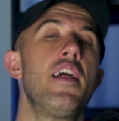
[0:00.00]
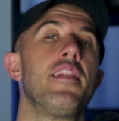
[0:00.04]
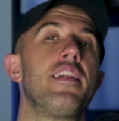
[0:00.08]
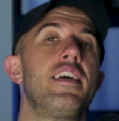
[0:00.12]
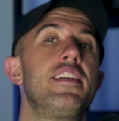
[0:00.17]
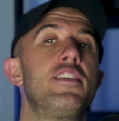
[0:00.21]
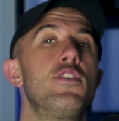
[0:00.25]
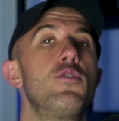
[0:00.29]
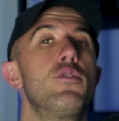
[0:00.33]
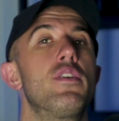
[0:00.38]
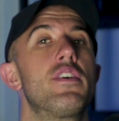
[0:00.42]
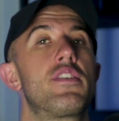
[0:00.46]

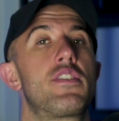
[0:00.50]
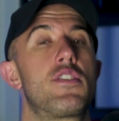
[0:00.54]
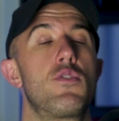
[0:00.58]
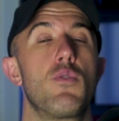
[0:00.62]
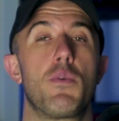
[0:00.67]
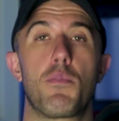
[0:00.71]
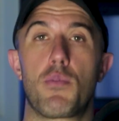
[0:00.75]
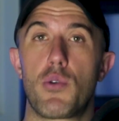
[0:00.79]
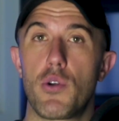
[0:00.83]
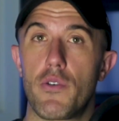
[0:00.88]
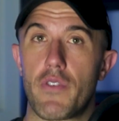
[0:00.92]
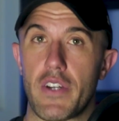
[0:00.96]
They do this
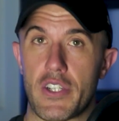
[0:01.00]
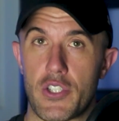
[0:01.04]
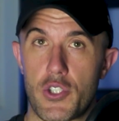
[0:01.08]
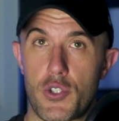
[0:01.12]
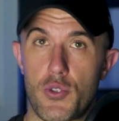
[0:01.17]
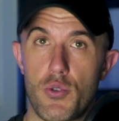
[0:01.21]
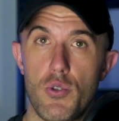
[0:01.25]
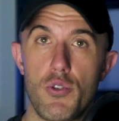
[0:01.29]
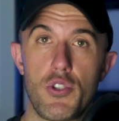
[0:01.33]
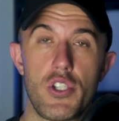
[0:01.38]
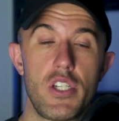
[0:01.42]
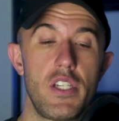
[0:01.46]
to improve
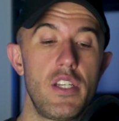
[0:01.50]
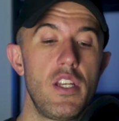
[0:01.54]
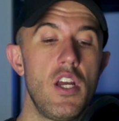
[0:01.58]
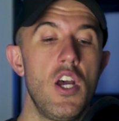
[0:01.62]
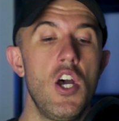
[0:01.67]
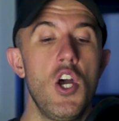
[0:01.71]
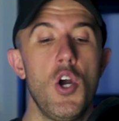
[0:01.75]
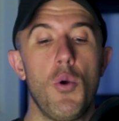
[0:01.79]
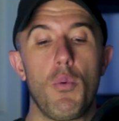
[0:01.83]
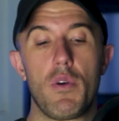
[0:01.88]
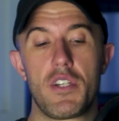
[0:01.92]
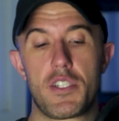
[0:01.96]
extrusion,
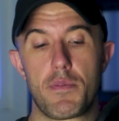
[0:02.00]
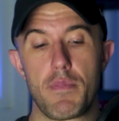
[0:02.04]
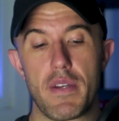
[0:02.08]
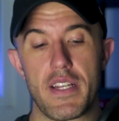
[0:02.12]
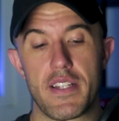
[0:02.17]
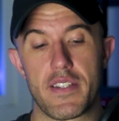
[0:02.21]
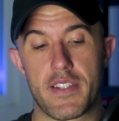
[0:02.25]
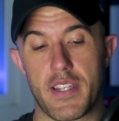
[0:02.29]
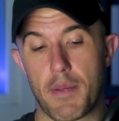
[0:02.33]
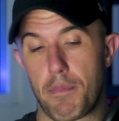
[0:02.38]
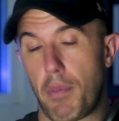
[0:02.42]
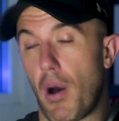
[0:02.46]
which
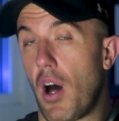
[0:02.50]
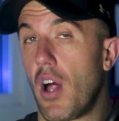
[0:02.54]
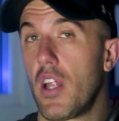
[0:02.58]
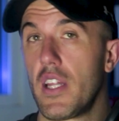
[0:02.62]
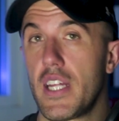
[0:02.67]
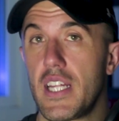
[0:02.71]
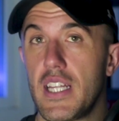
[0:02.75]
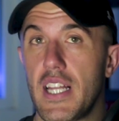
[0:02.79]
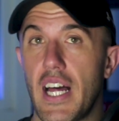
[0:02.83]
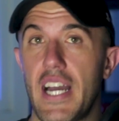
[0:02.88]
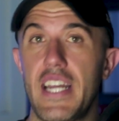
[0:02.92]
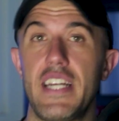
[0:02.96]
means that
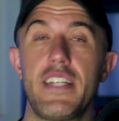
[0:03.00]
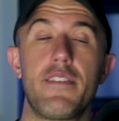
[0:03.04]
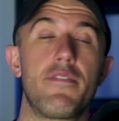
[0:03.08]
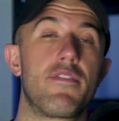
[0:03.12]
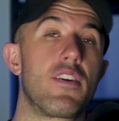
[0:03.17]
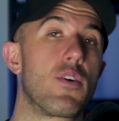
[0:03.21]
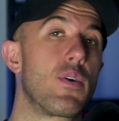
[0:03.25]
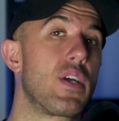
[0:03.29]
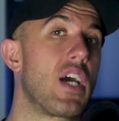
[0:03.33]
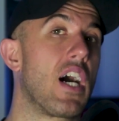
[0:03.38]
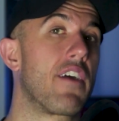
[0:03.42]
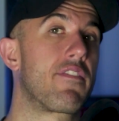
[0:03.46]
Polylite
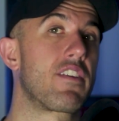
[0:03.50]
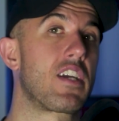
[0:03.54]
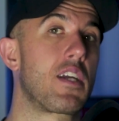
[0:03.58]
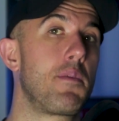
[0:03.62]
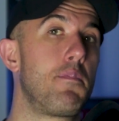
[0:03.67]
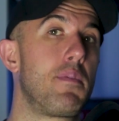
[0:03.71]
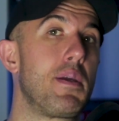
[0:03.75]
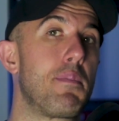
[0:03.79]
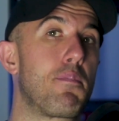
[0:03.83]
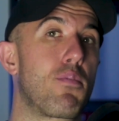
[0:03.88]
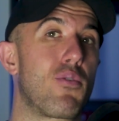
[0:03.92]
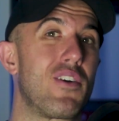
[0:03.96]
very often
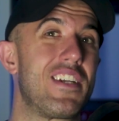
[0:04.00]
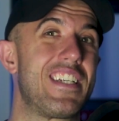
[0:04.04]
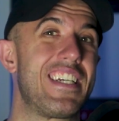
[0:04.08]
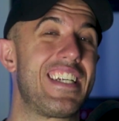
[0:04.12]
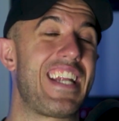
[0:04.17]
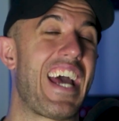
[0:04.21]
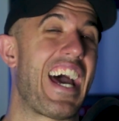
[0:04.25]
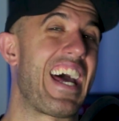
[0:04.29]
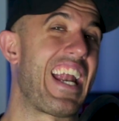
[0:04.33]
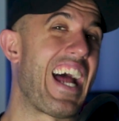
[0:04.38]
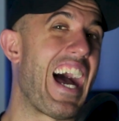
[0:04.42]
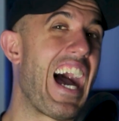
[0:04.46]
can be
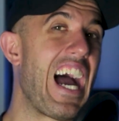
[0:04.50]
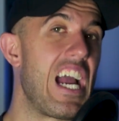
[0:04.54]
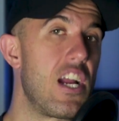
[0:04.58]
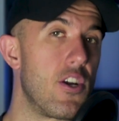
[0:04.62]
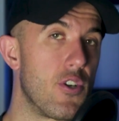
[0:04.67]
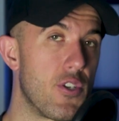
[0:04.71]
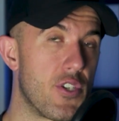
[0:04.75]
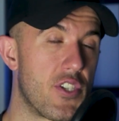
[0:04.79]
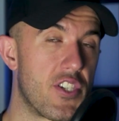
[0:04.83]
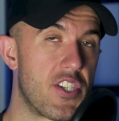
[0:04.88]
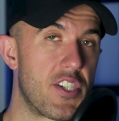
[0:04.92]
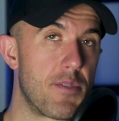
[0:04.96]
printed at
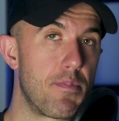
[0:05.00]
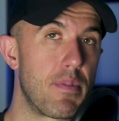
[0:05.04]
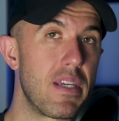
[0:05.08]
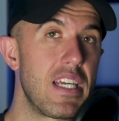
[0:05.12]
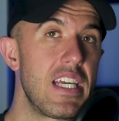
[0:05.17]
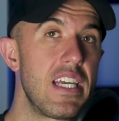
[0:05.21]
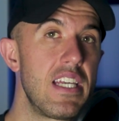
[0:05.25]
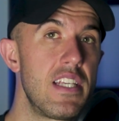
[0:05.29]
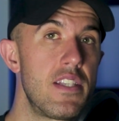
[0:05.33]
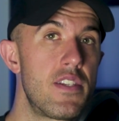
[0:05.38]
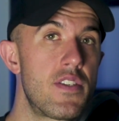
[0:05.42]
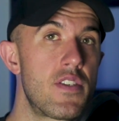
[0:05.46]
higher
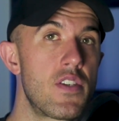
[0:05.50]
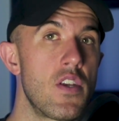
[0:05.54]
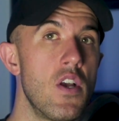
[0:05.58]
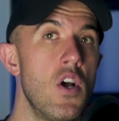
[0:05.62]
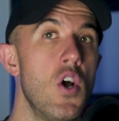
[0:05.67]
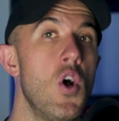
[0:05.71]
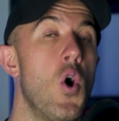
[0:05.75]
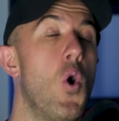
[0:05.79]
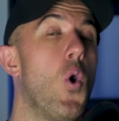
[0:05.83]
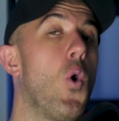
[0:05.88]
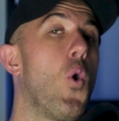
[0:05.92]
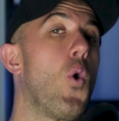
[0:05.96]
speeds
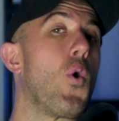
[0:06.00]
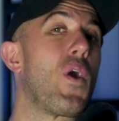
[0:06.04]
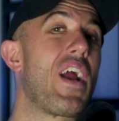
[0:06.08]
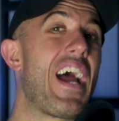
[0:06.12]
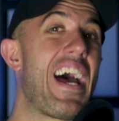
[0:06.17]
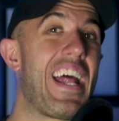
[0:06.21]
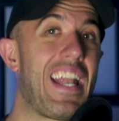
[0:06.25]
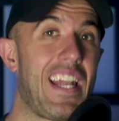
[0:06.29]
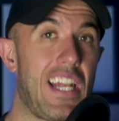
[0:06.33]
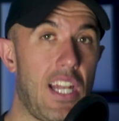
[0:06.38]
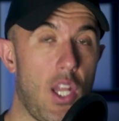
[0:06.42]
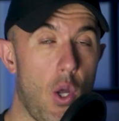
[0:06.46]
or
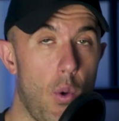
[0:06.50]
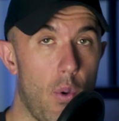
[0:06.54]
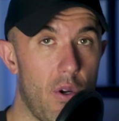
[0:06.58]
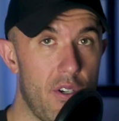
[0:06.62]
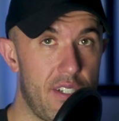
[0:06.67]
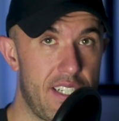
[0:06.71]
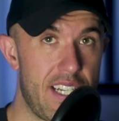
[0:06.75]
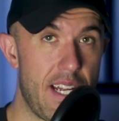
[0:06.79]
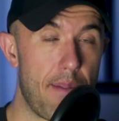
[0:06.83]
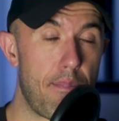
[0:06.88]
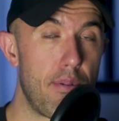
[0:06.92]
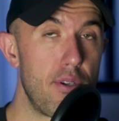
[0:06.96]
at
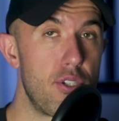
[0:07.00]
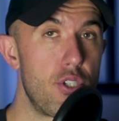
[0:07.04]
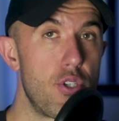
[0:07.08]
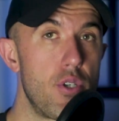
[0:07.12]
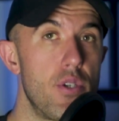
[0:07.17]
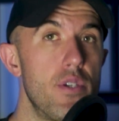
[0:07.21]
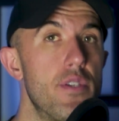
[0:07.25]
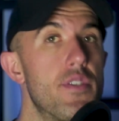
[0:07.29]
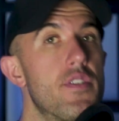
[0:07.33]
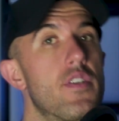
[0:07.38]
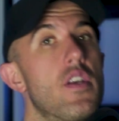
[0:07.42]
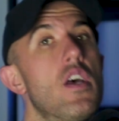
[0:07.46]
lower
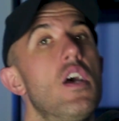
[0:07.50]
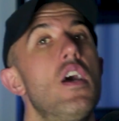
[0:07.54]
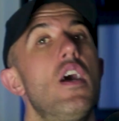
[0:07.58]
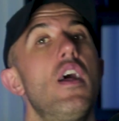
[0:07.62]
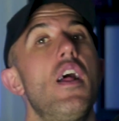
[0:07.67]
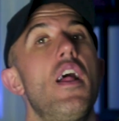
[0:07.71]
temperatures